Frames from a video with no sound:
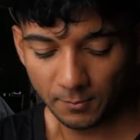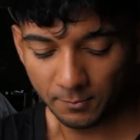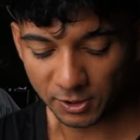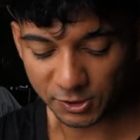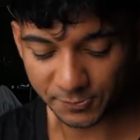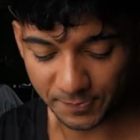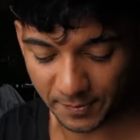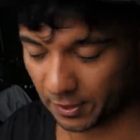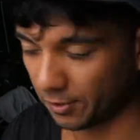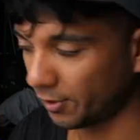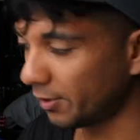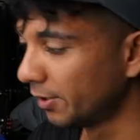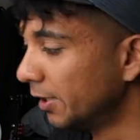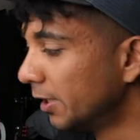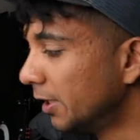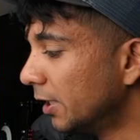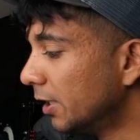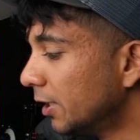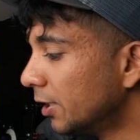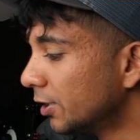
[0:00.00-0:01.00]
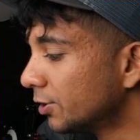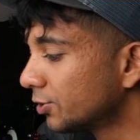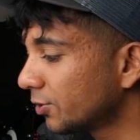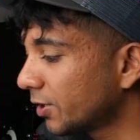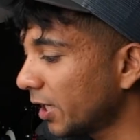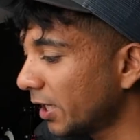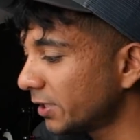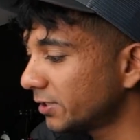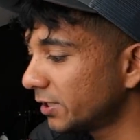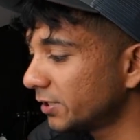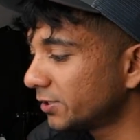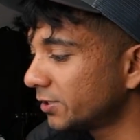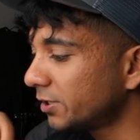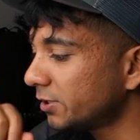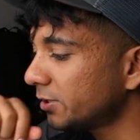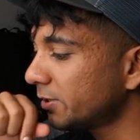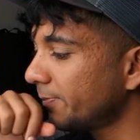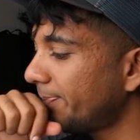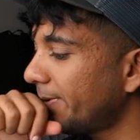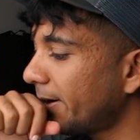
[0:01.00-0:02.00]
Much better. So guys, is
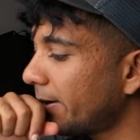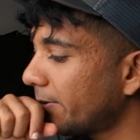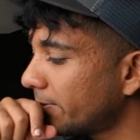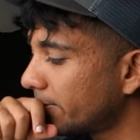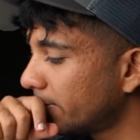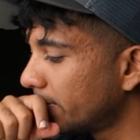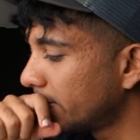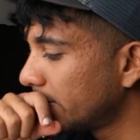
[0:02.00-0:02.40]
this about...